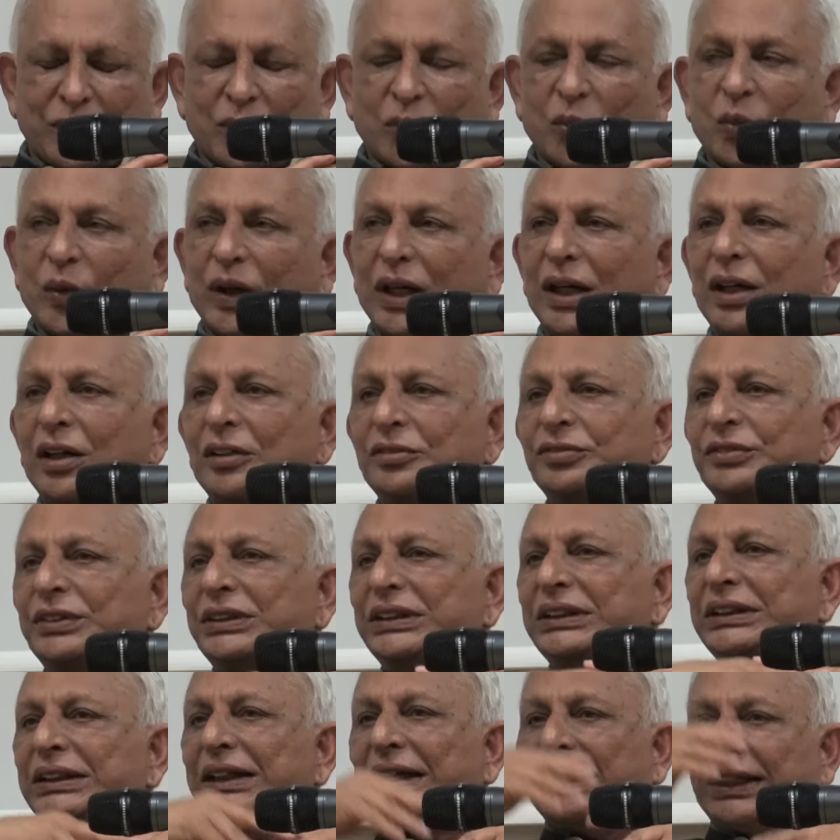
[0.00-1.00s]
one of
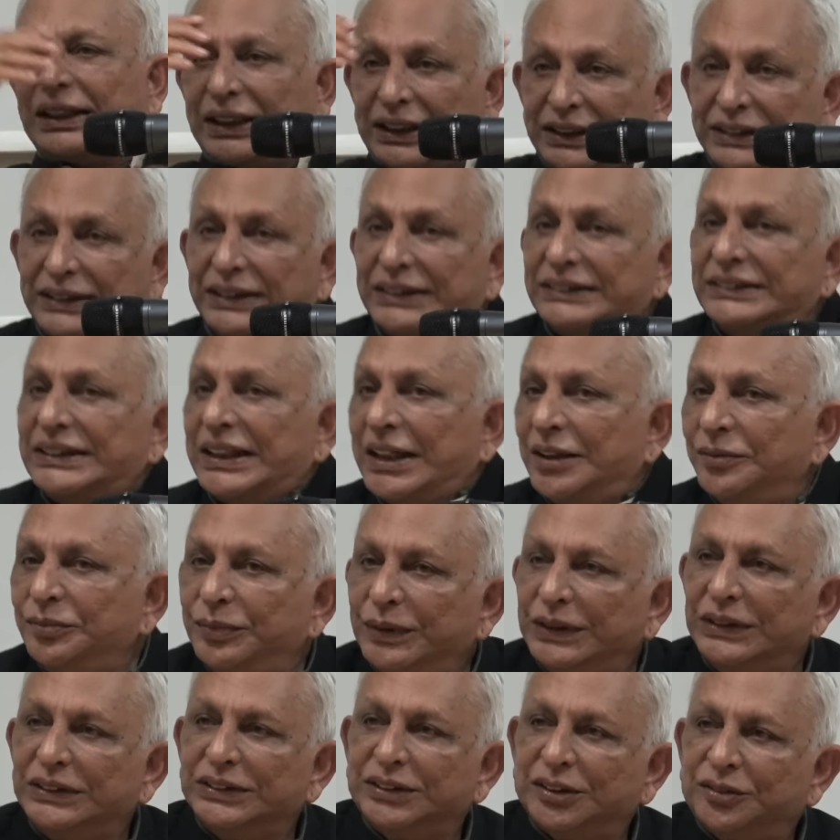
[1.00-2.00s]
the direct
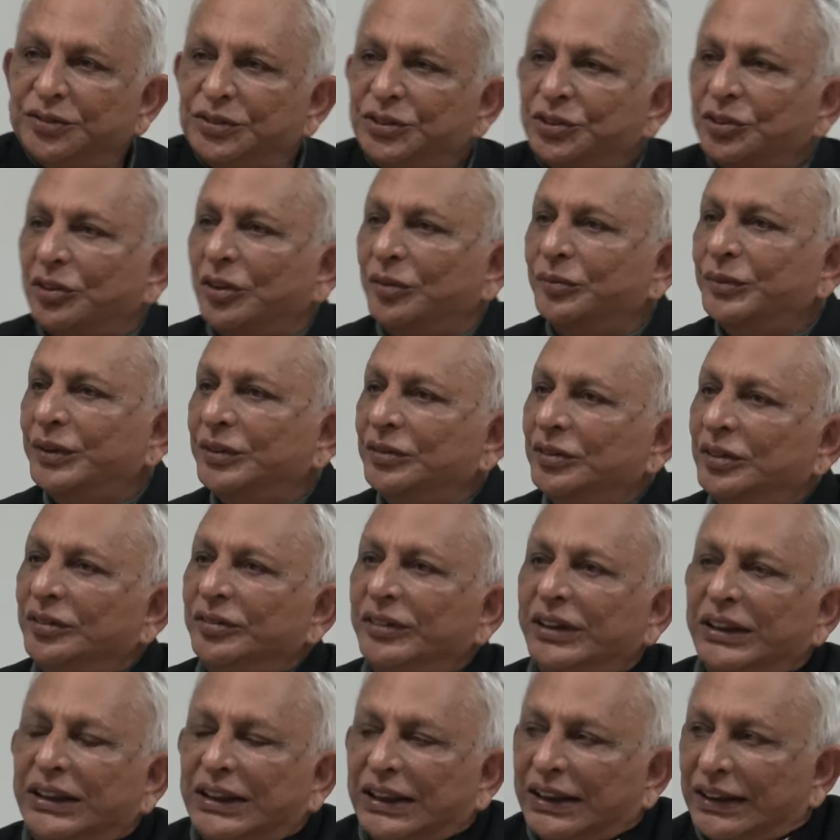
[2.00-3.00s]
disciples of Swami
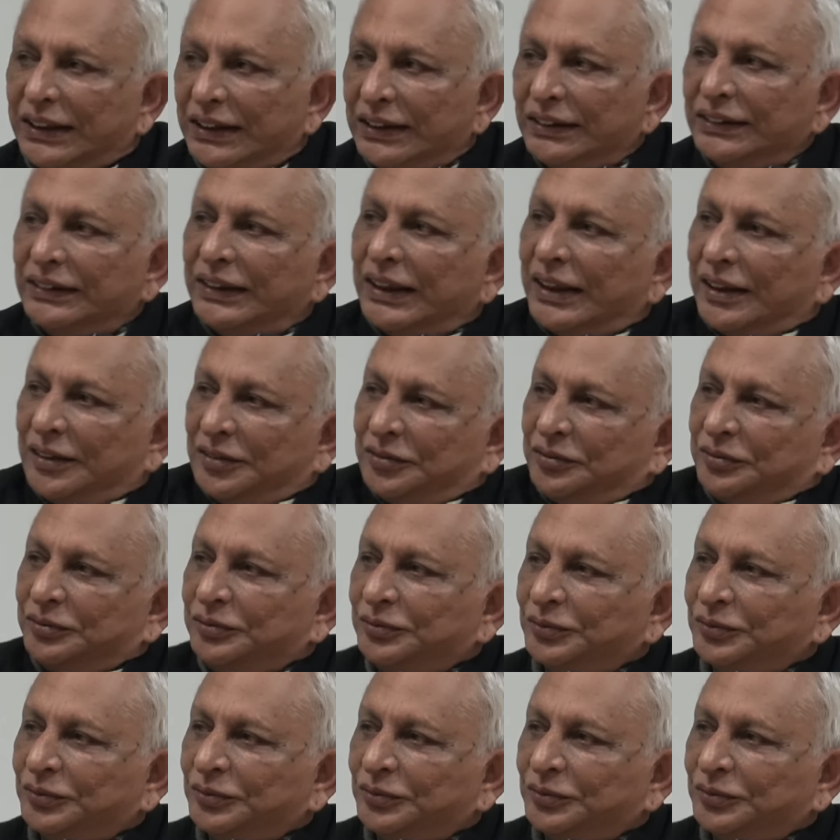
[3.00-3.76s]
Vivekananda,